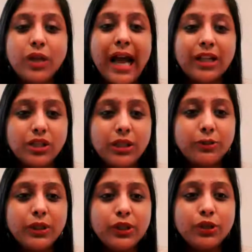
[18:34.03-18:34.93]
actually
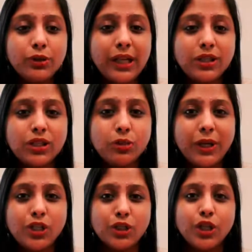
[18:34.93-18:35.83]
been into that
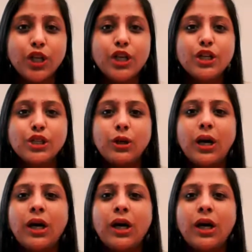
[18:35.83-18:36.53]
situation. So